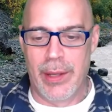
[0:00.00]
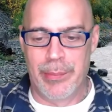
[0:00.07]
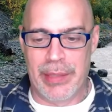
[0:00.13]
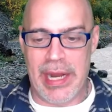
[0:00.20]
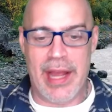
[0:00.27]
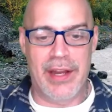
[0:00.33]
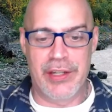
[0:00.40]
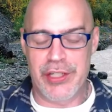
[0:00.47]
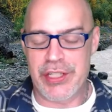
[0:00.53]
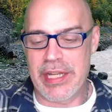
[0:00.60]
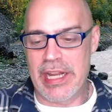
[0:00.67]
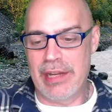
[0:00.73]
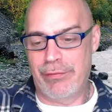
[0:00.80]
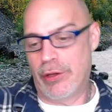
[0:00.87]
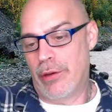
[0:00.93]
But I
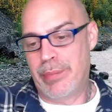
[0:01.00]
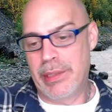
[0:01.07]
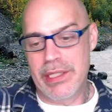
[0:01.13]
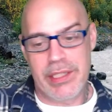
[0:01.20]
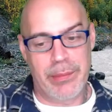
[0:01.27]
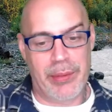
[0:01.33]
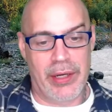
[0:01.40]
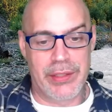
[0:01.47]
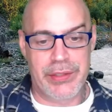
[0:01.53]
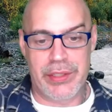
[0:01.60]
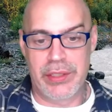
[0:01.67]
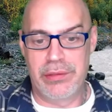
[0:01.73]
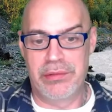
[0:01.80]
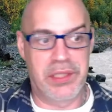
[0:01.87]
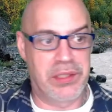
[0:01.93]
understand if you're a busy
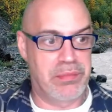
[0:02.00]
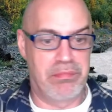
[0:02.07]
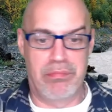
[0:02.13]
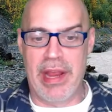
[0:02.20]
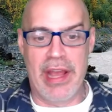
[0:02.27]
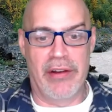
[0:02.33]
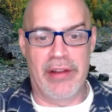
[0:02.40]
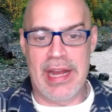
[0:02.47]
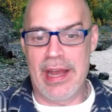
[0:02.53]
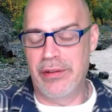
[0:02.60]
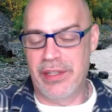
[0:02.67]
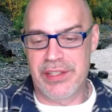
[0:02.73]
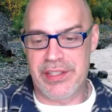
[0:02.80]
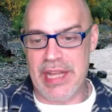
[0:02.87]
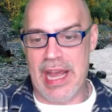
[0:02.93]
person, you just mail it
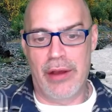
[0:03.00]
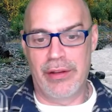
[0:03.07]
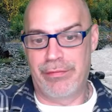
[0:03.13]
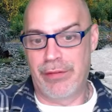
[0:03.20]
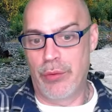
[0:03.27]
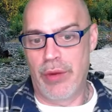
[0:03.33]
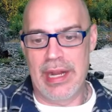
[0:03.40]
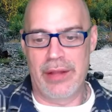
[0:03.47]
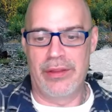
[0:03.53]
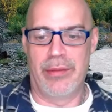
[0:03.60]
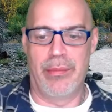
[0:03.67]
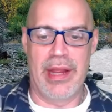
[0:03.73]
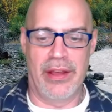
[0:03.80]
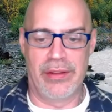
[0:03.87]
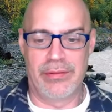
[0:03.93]
out. It's out. If it went out in
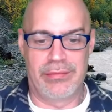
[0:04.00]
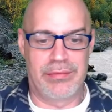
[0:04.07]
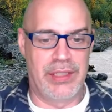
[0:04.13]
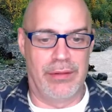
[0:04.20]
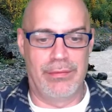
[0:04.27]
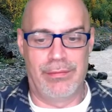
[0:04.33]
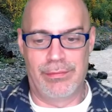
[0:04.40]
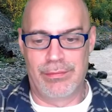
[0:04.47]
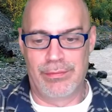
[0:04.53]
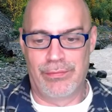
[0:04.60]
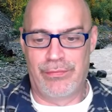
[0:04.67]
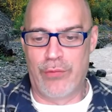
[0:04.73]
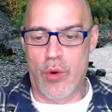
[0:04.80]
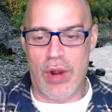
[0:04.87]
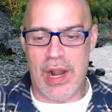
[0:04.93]
the mail,
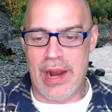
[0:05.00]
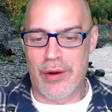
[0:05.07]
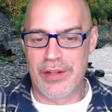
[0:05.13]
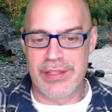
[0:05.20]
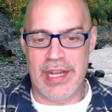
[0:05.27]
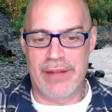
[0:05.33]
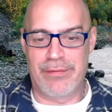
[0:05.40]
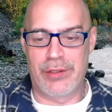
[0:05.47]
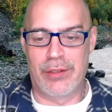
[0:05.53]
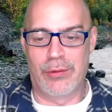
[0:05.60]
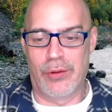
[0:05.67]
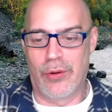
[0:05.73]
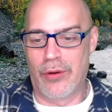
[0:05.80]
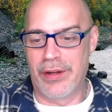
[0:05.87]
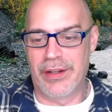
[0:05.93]
4 hours after
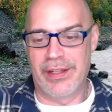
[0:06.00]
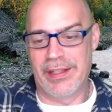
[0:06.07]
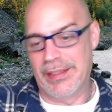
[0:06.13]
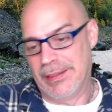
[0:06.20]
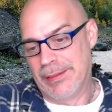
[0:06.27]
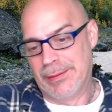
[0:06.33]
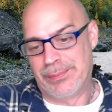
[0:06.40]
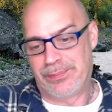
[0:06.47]
you ordered it,